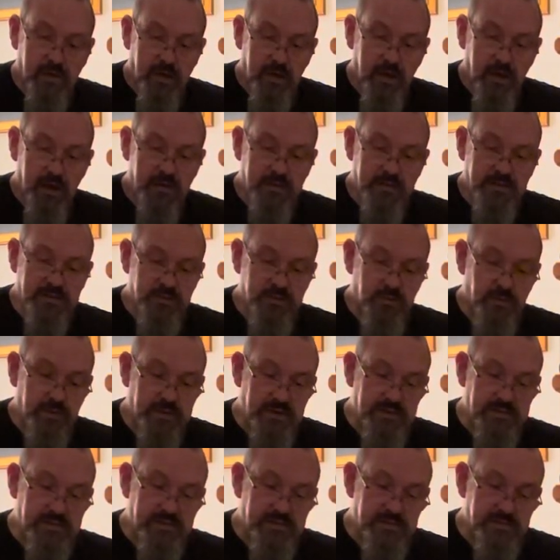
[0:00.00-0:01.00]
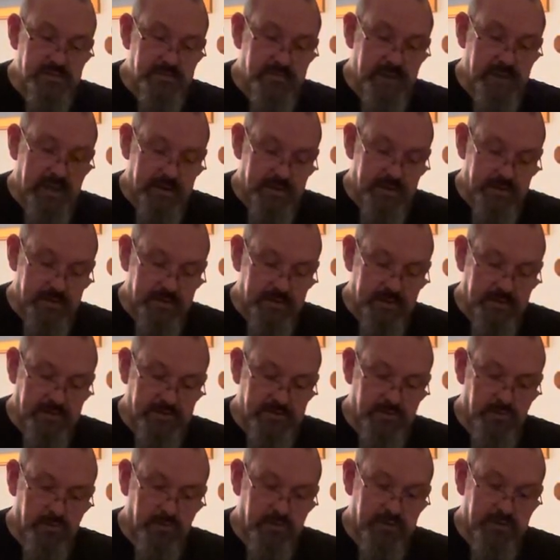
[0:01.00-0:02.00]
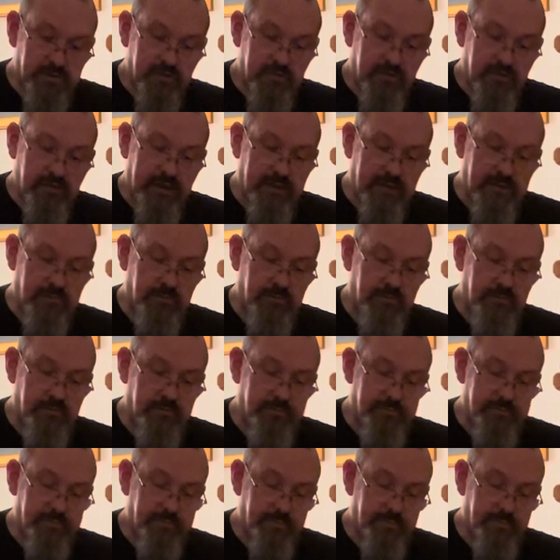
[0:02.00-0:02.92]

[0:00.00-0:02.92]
And he squeezed into bed next to all the other animals.